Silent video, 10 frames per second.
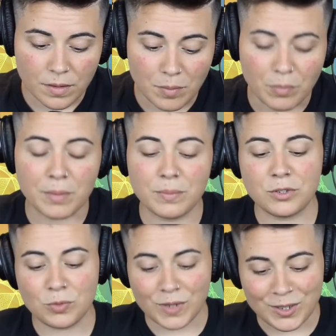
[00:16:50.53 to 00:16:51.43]
But
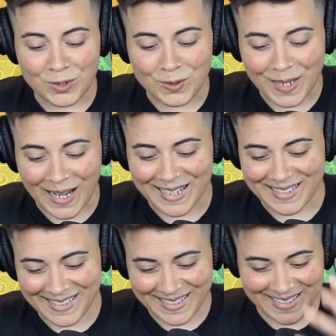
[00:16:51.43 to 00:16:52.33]
between you
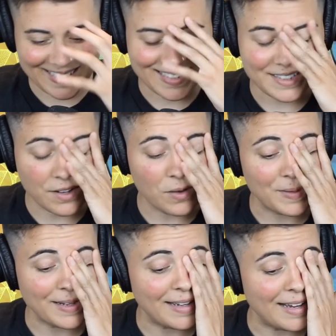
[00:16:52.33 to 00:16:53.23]
guys, it's just, oh
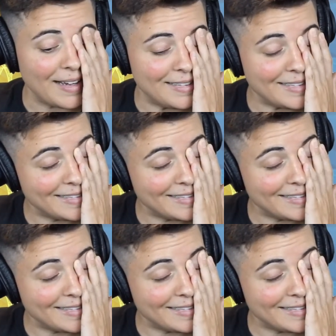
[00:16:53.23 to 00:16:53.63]
my god.